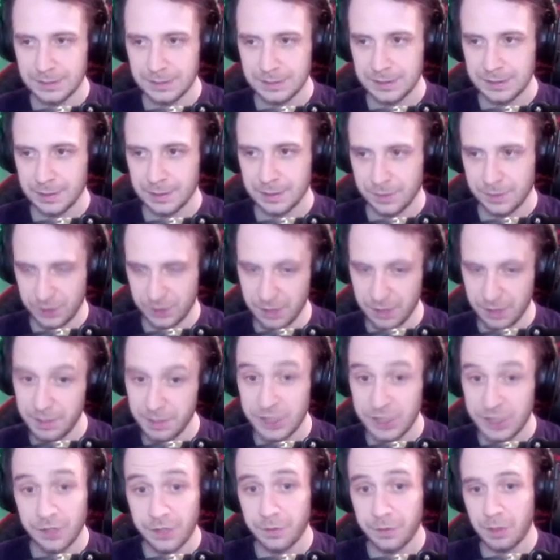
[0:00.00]
So there is another
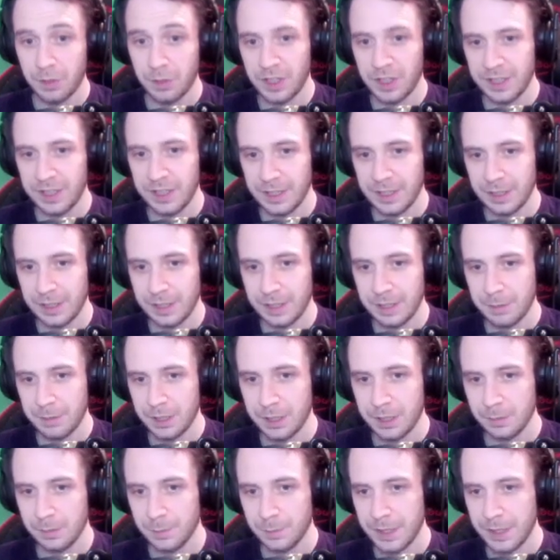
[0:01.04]
one in here that we can
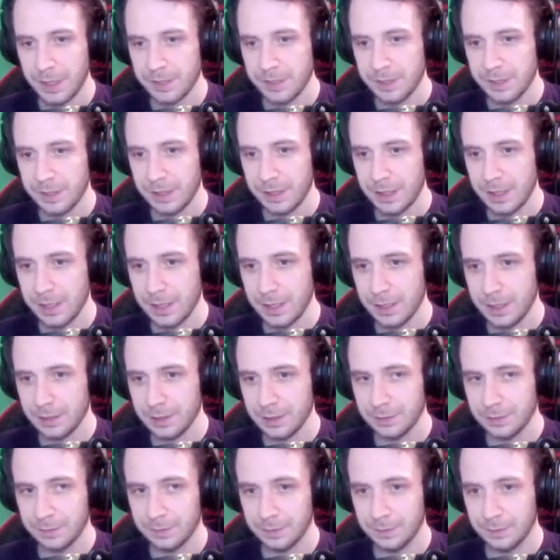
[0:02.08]
basically
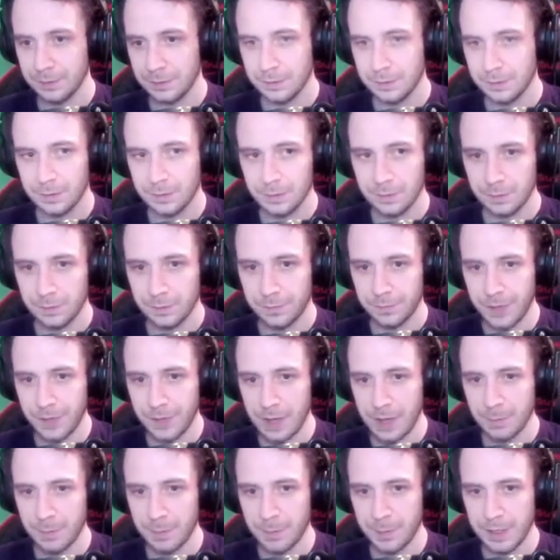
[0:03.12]
farm a
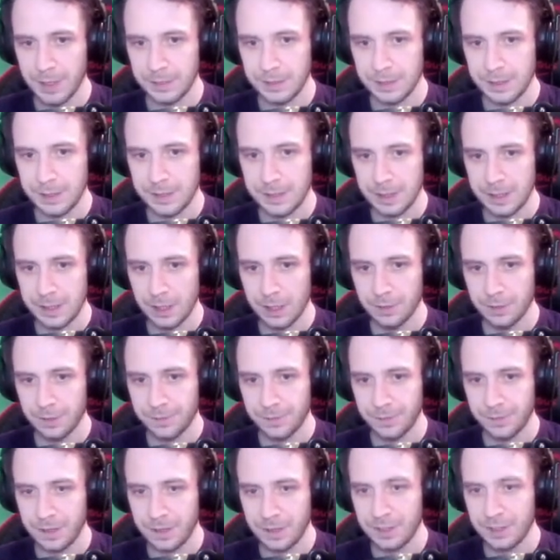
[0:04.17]
bit of DT off. Now
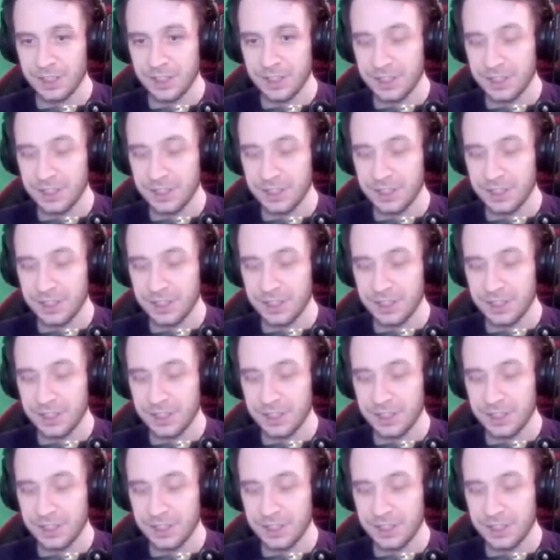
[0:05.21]
as you see,